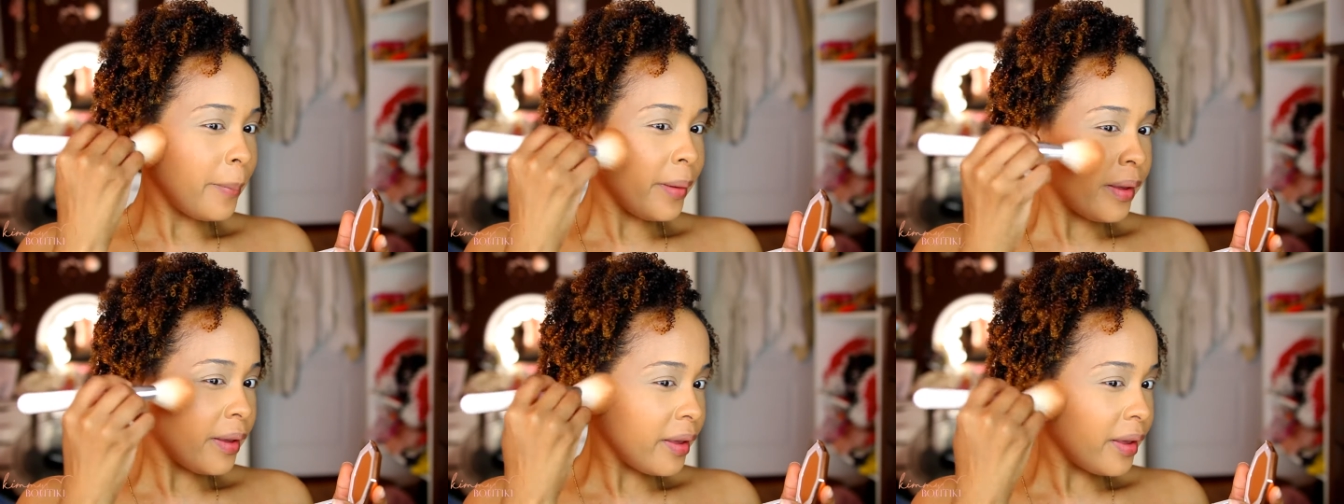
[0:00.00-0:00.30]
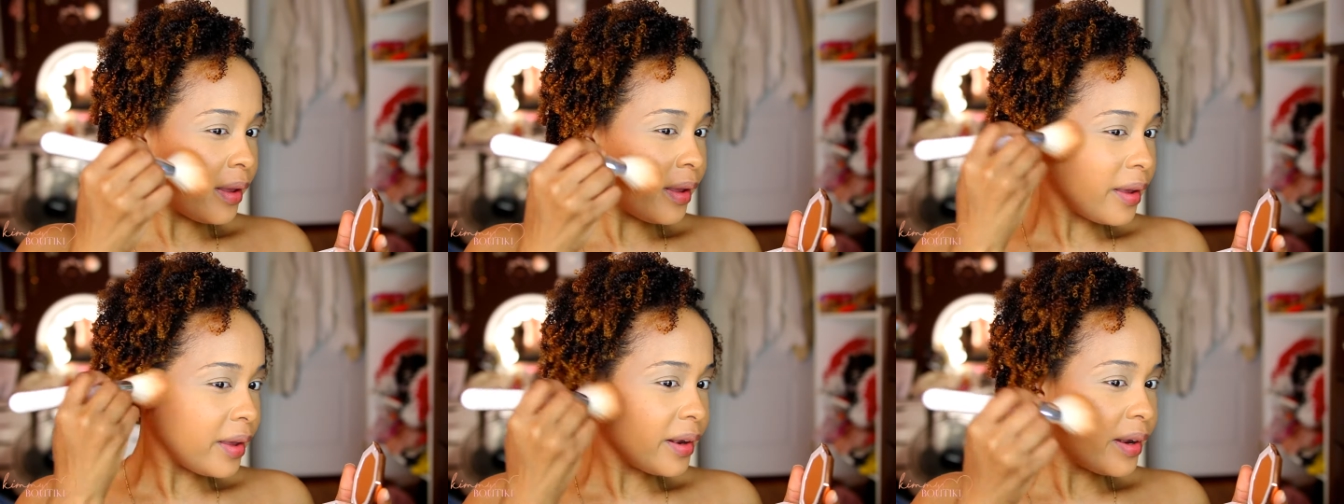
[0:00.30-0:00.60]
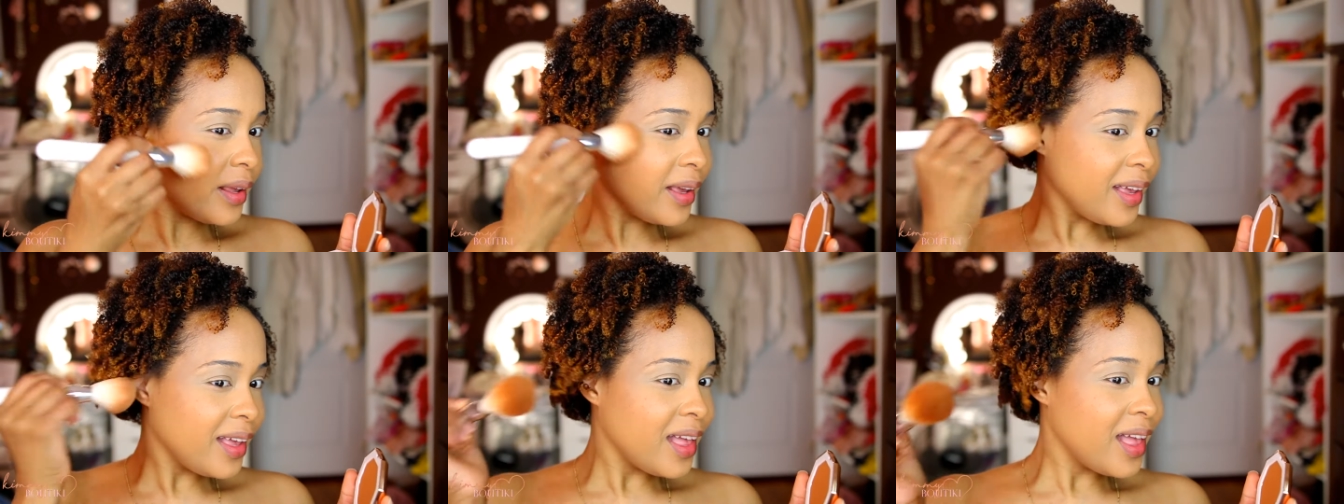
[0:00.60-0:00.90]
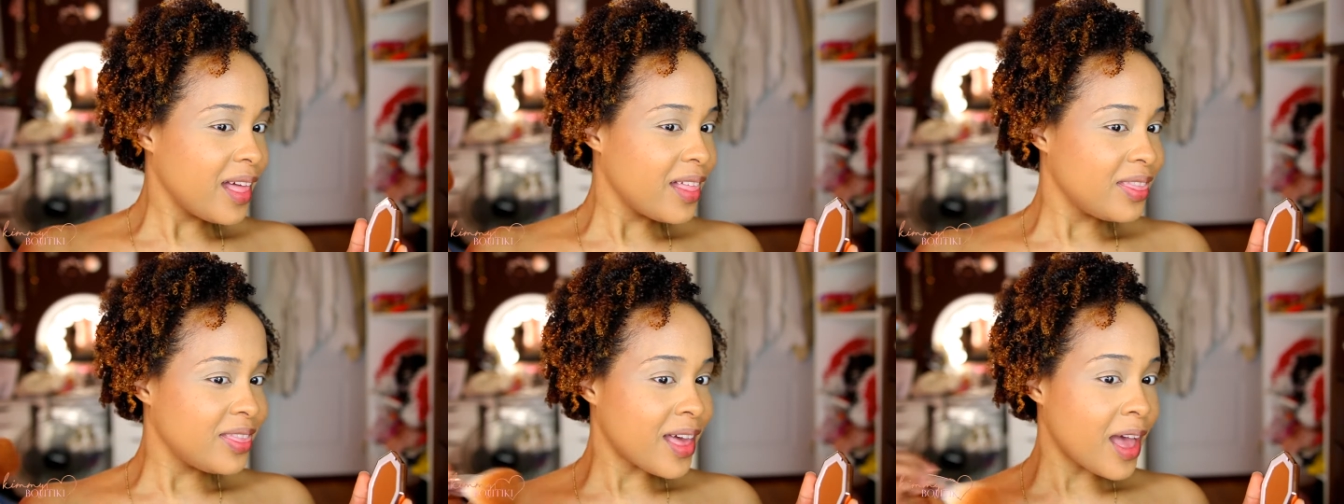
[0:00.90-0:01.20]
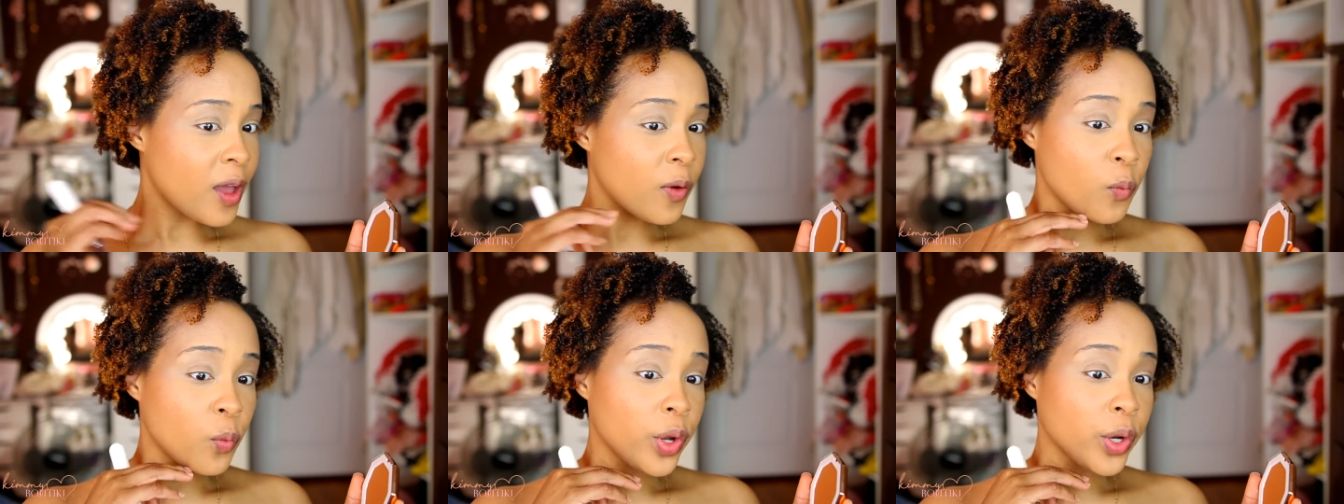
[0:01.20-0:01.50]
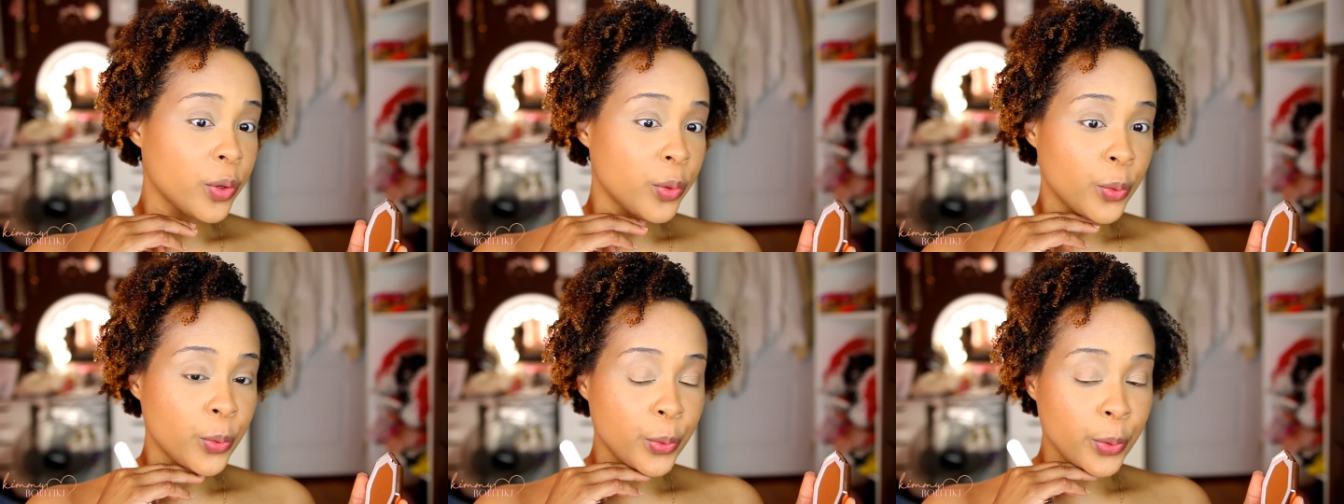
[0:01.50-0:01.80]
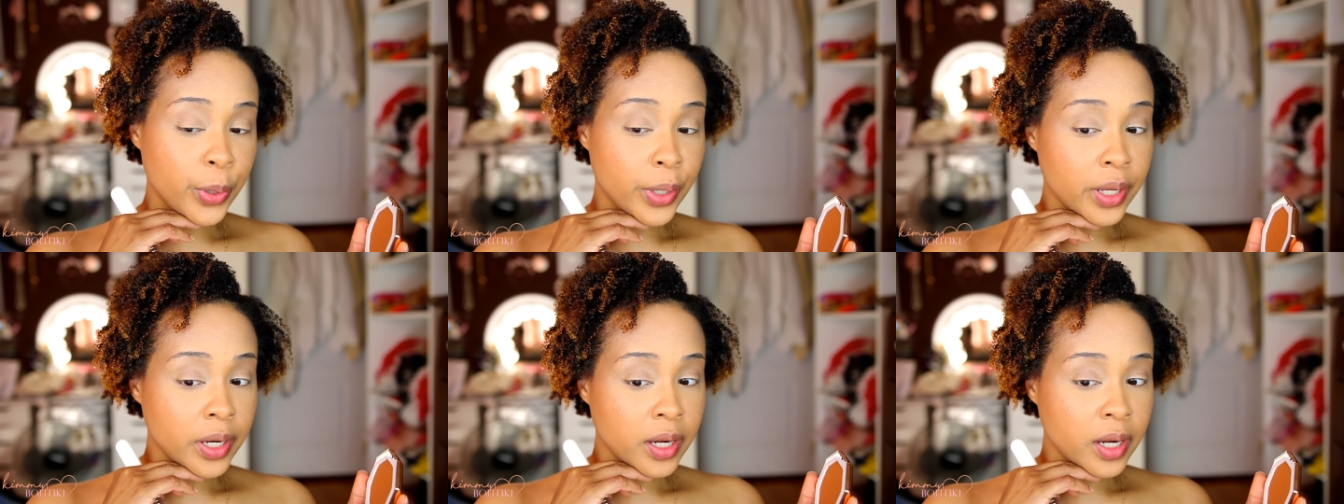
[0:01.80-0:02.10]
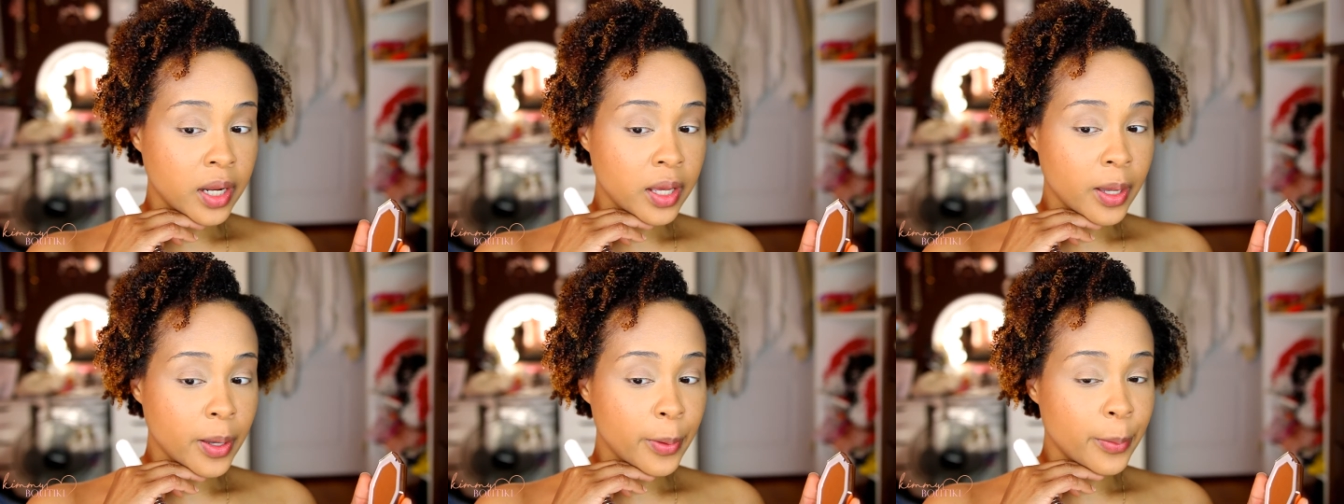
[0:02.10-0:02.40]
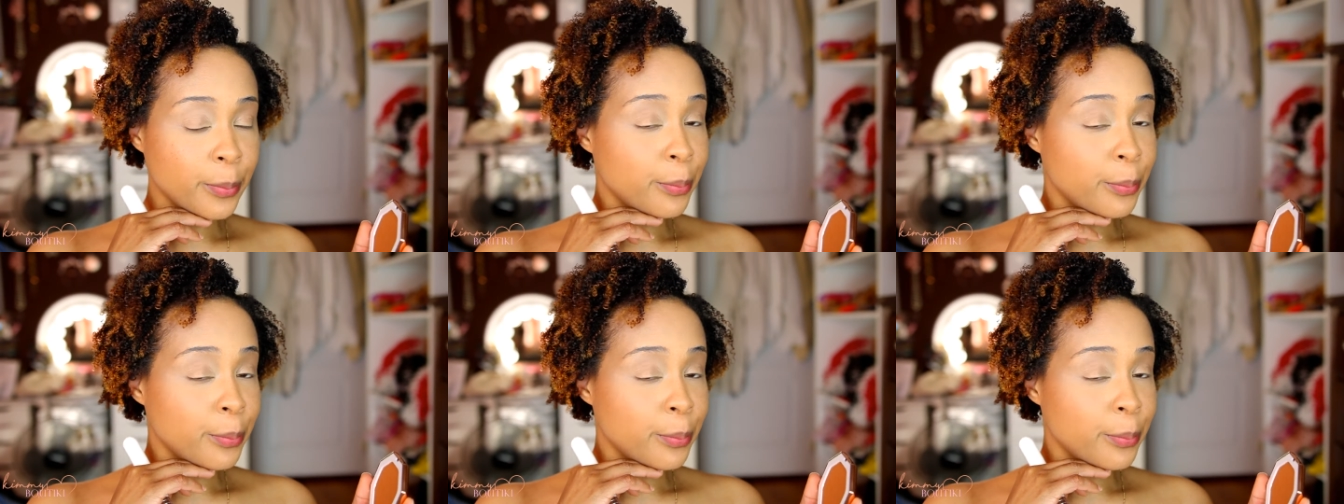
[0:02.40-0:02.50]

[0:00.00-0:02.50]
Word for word: But that went on